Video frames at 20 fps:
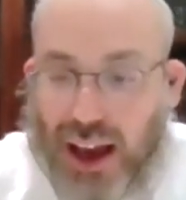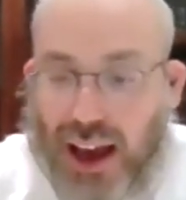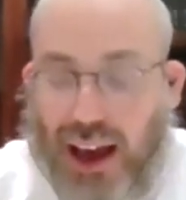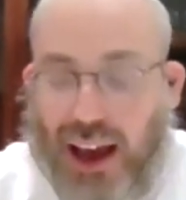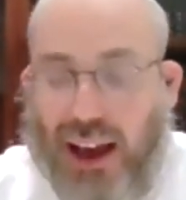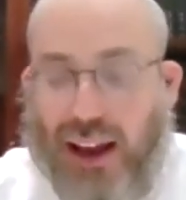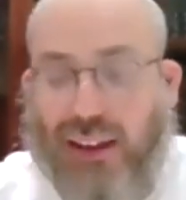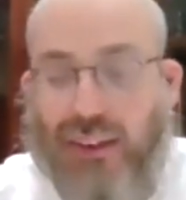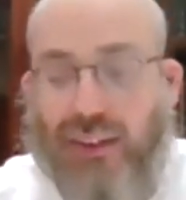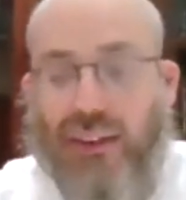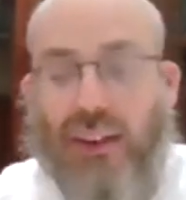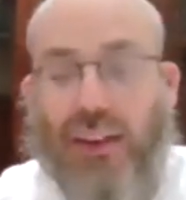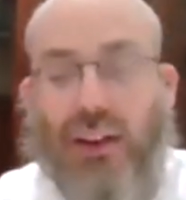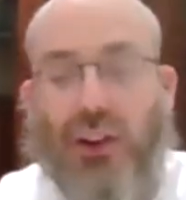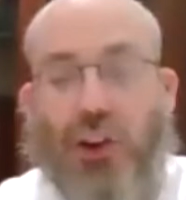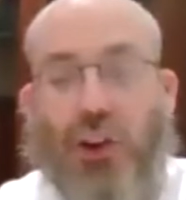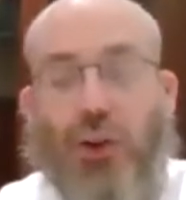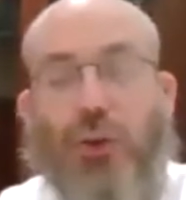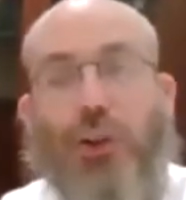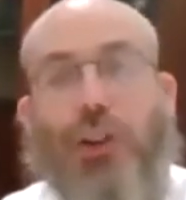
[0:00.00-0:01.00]
and
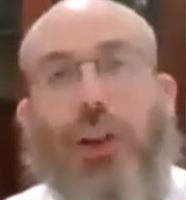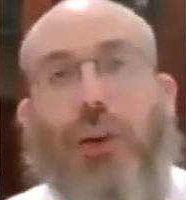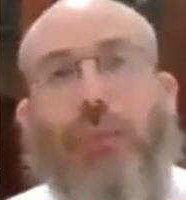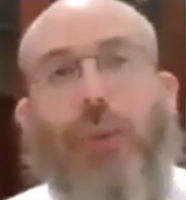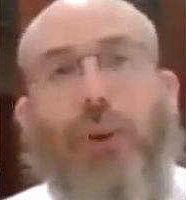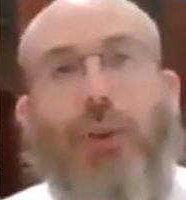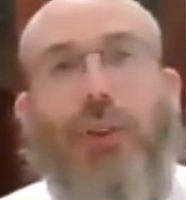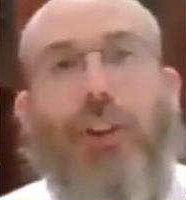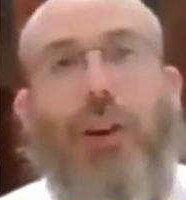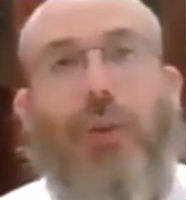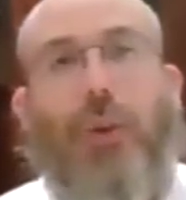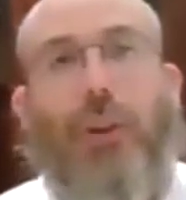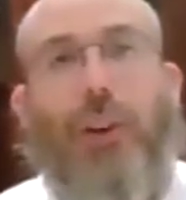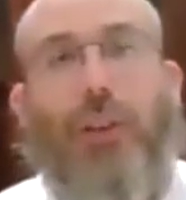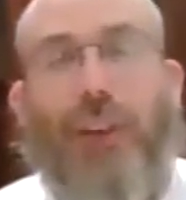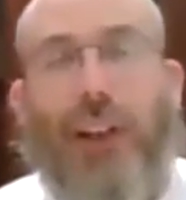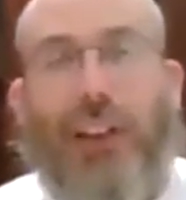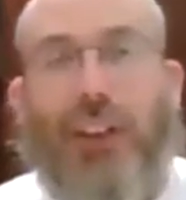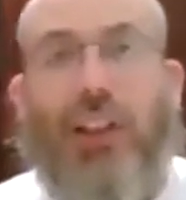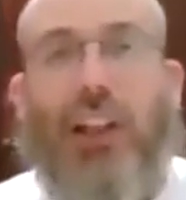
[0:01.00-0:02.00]
the Jewish community would
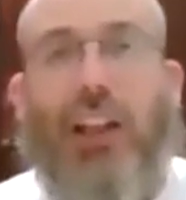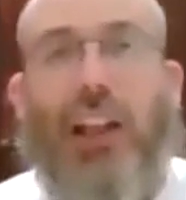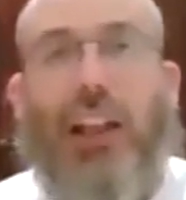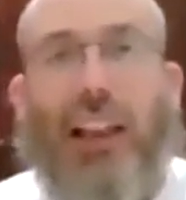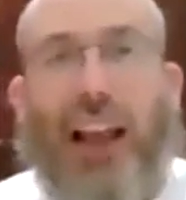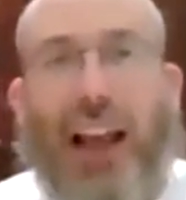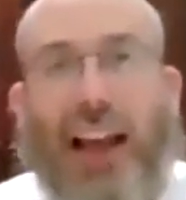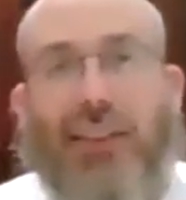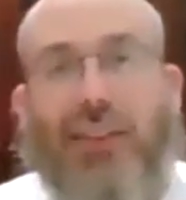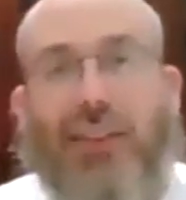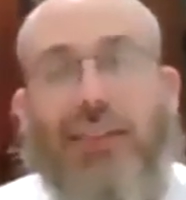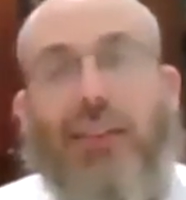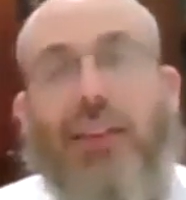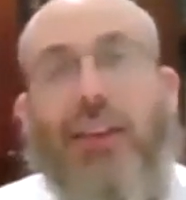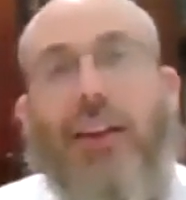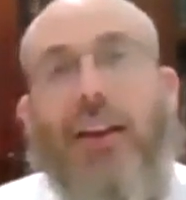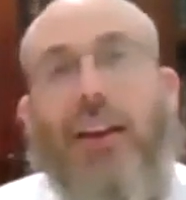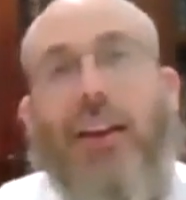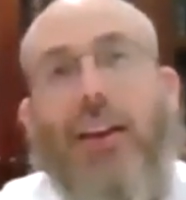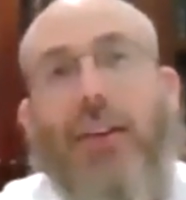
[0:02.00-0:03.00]
eventually last
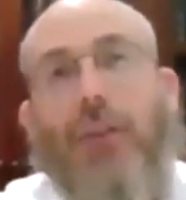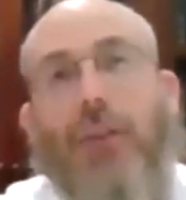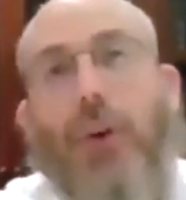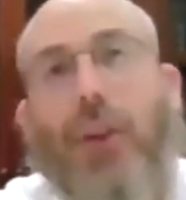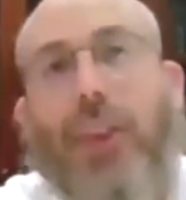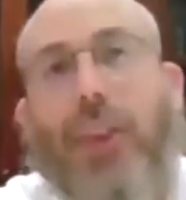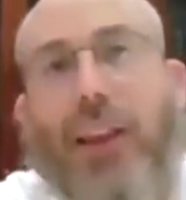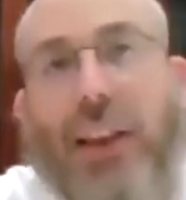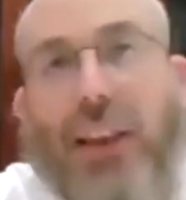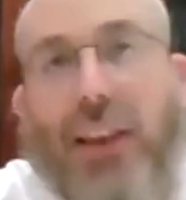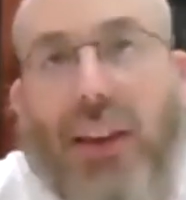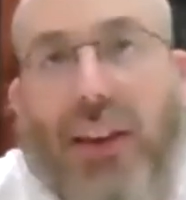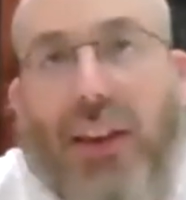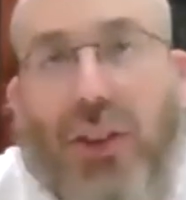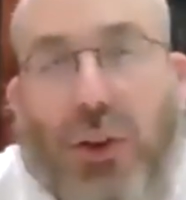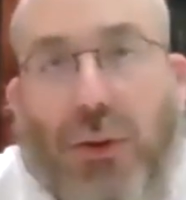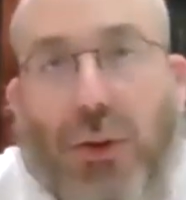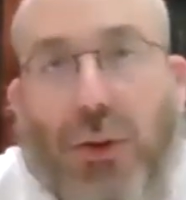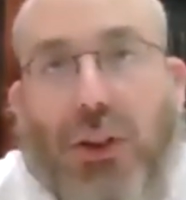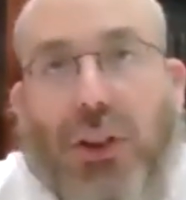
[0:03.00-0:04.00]
within
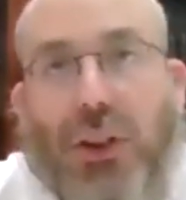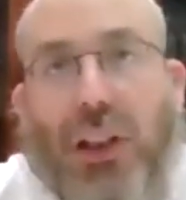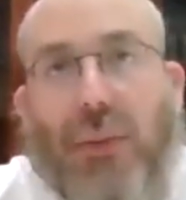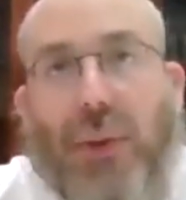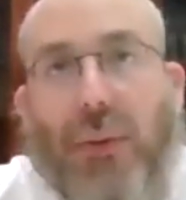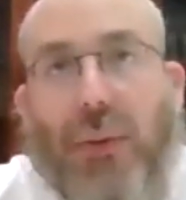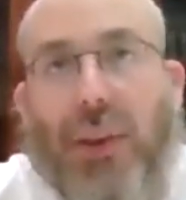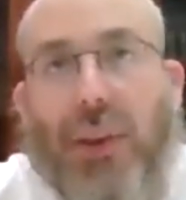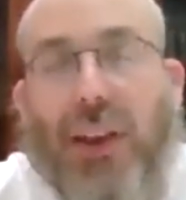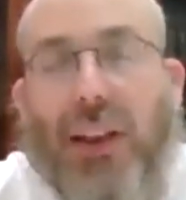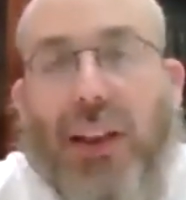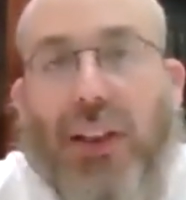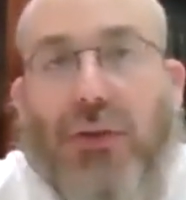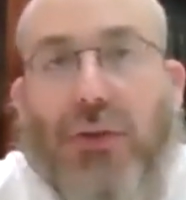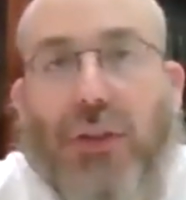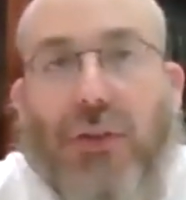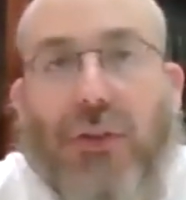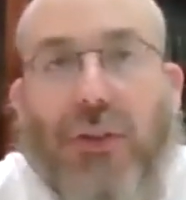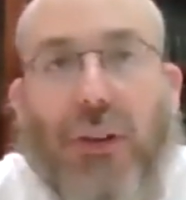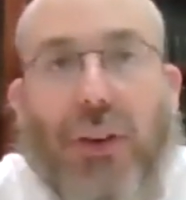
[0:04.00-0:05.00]
Jerusalem and within
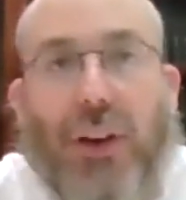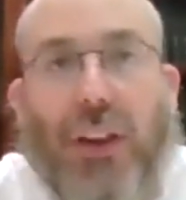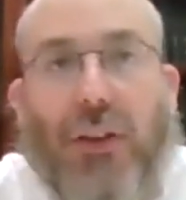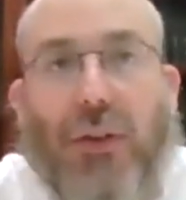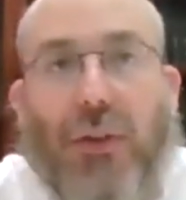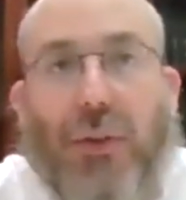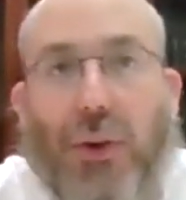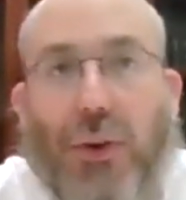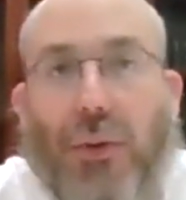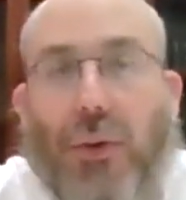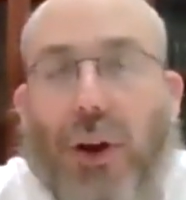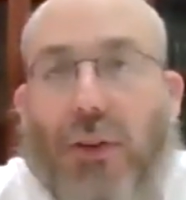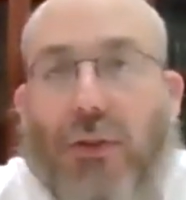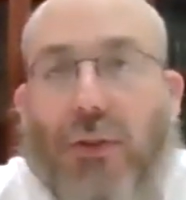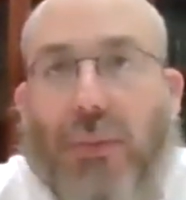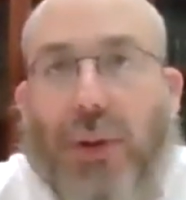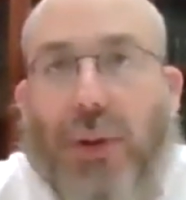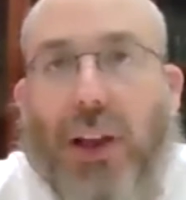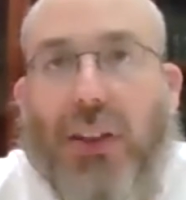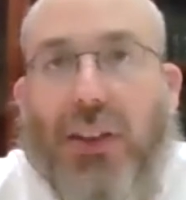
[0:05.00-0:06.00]
Israel for another
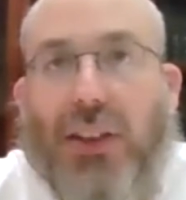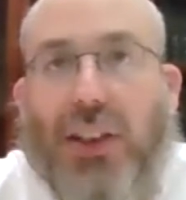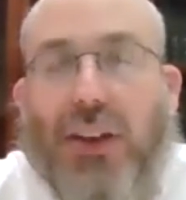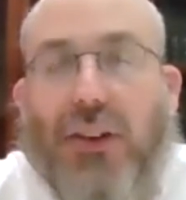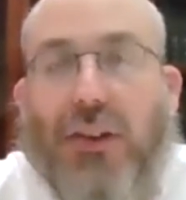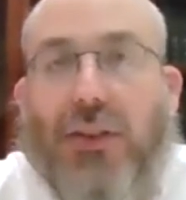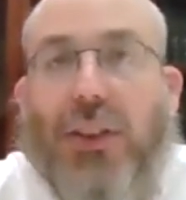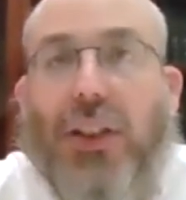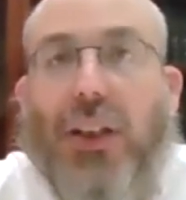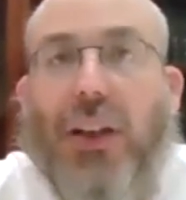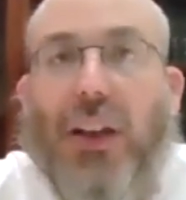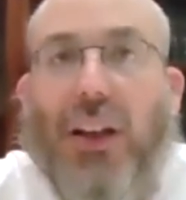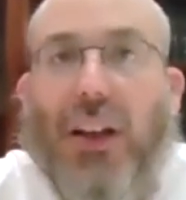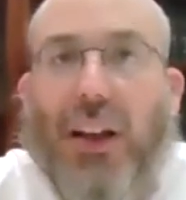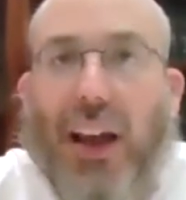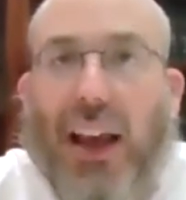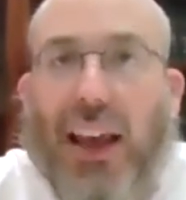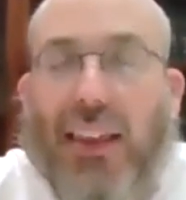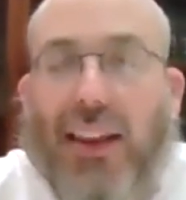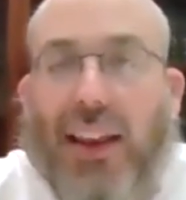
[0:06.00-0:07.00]
200 plus years.
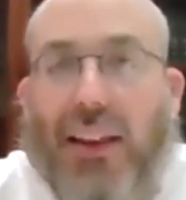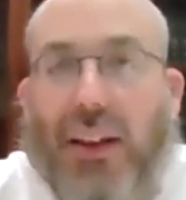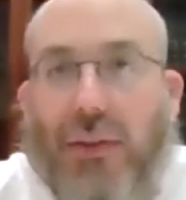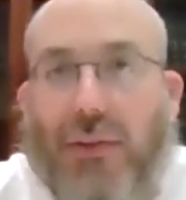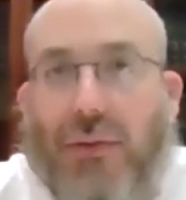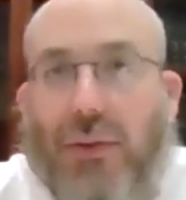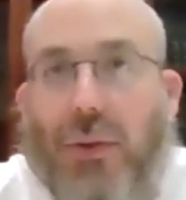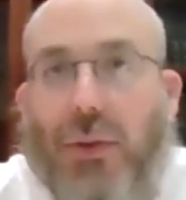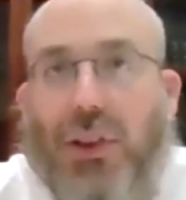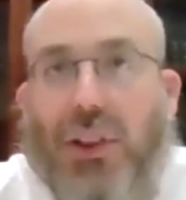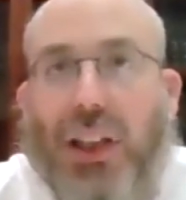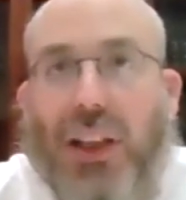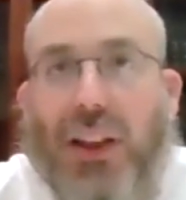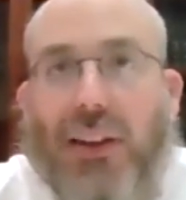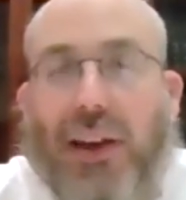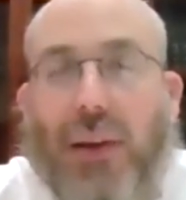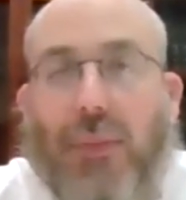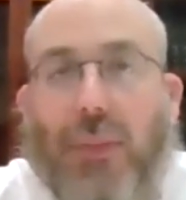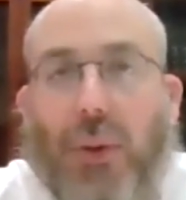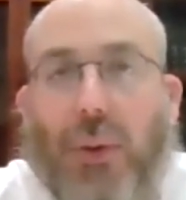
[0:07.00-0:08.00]
And then, unfortunately,
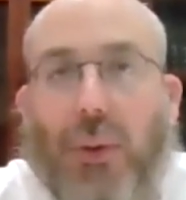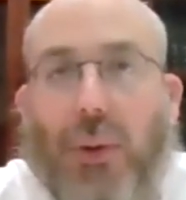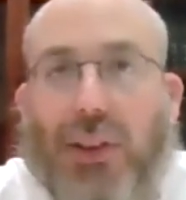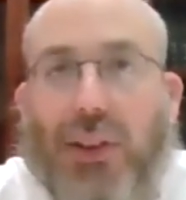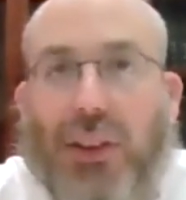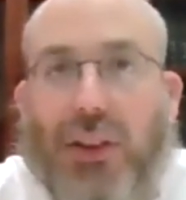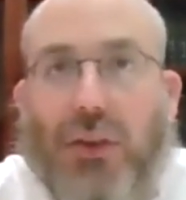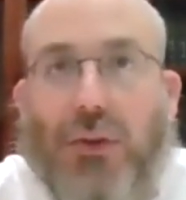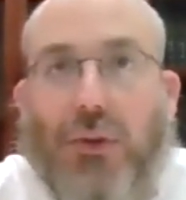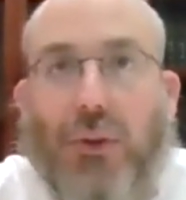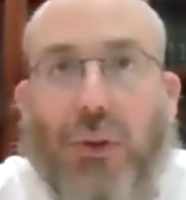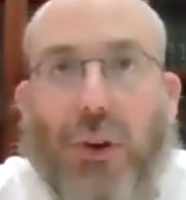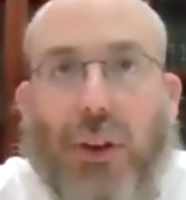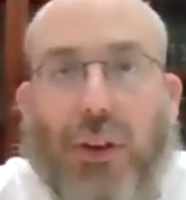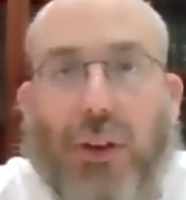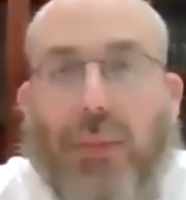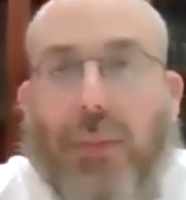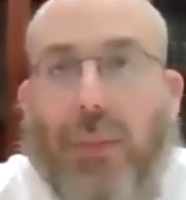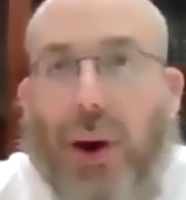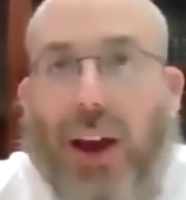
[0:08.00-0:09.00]
the temple was
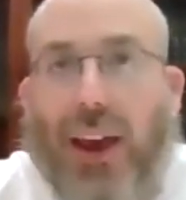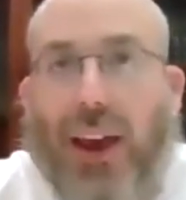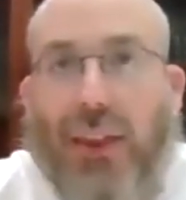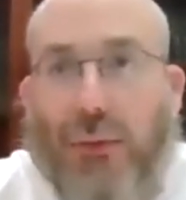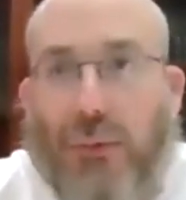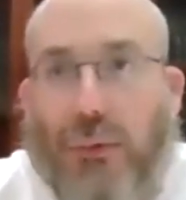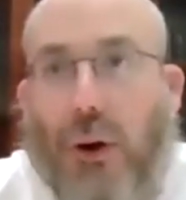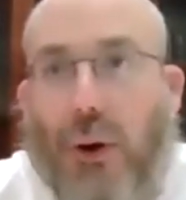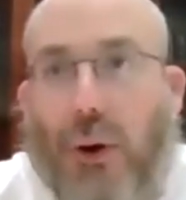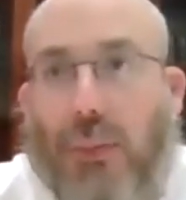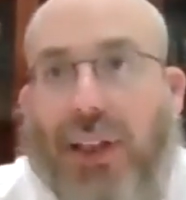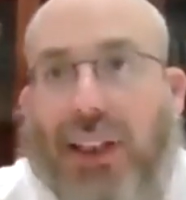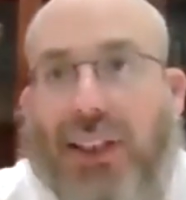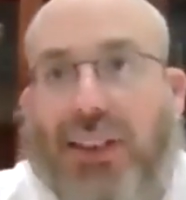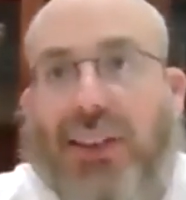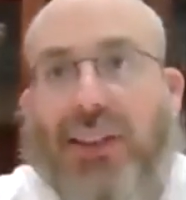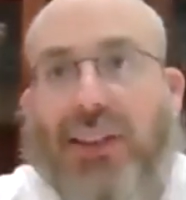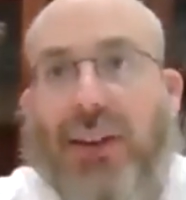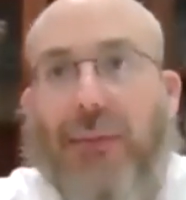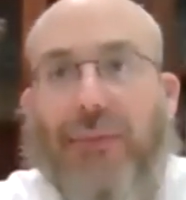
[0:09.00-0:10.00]
destroyed by the
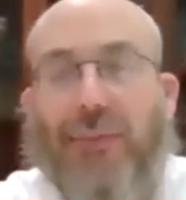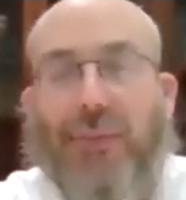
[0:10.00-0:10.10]
Romans.